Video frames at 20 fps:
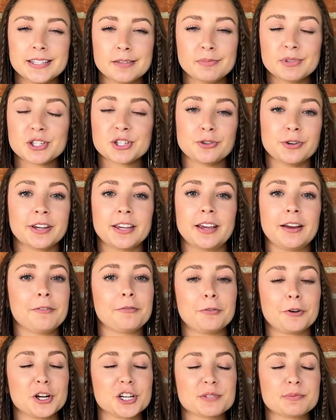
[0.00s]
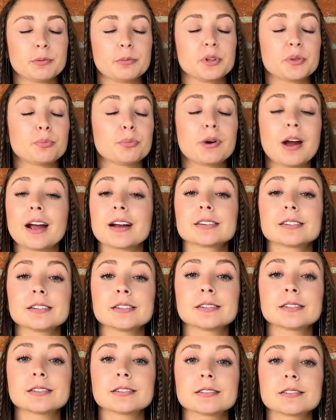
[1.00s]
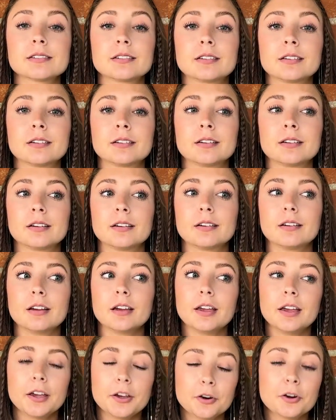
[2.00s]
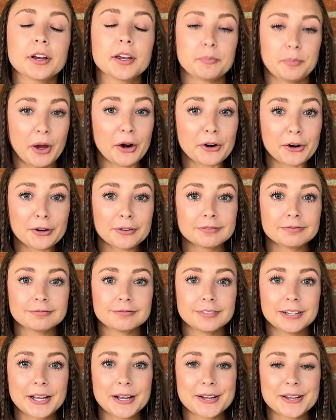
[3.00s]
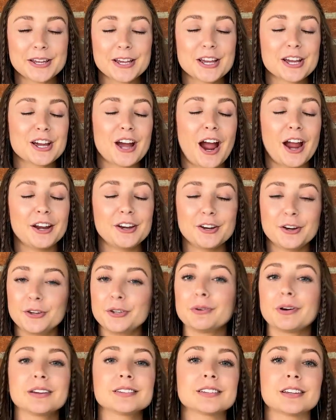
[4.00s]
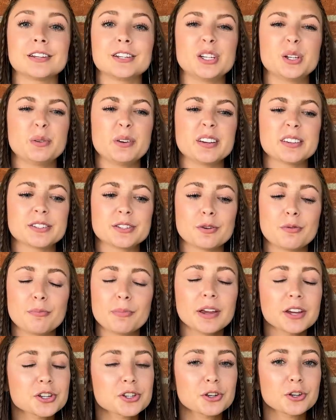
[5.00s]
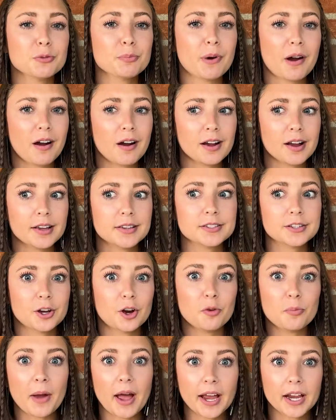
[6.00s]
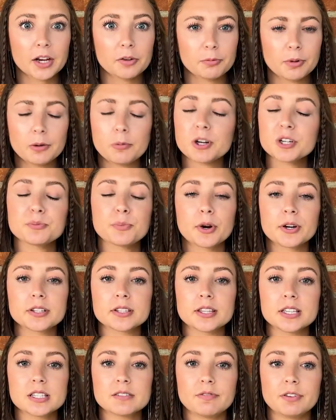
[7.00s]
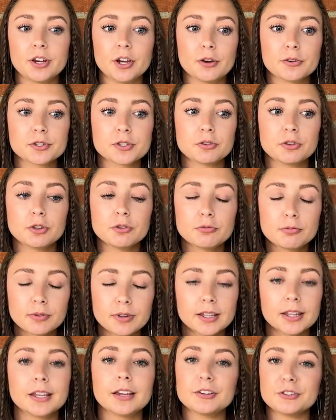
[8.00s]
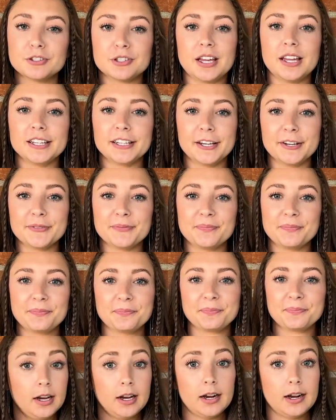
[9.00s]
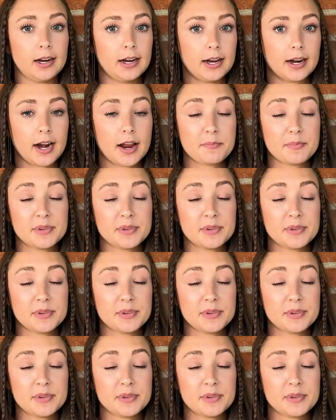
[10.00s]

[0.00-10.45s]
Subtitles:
seems tricky at first, but with practice, it'll get better. I know you guys can do it, so make sure you pause, go back and rewatch parts of this video so you really understand it. All